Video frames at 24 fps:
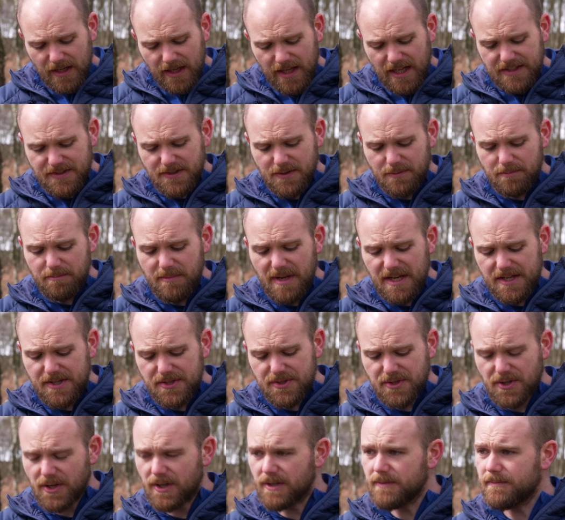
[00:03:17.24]
it's a
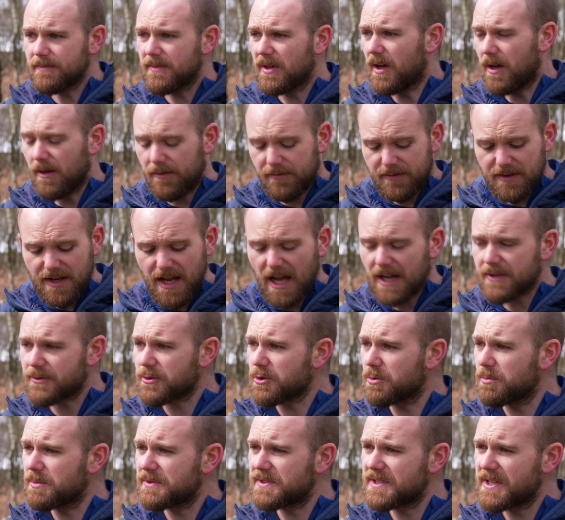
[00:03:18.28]
mixture of
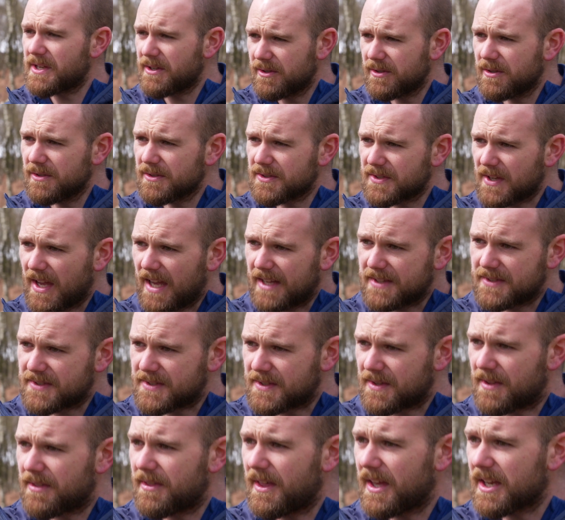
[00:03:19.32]
natural materials and
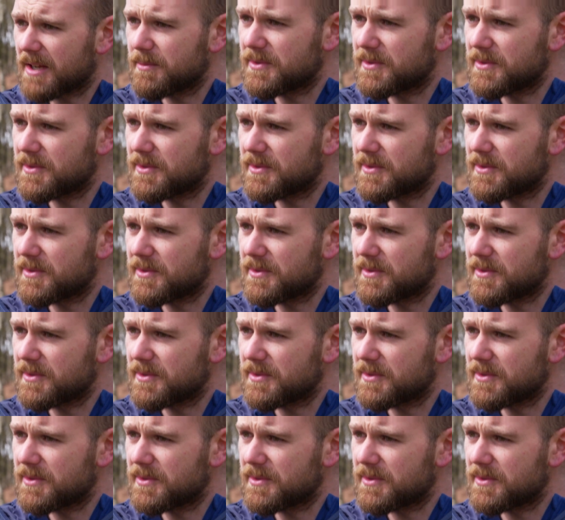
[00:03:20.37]
synthetic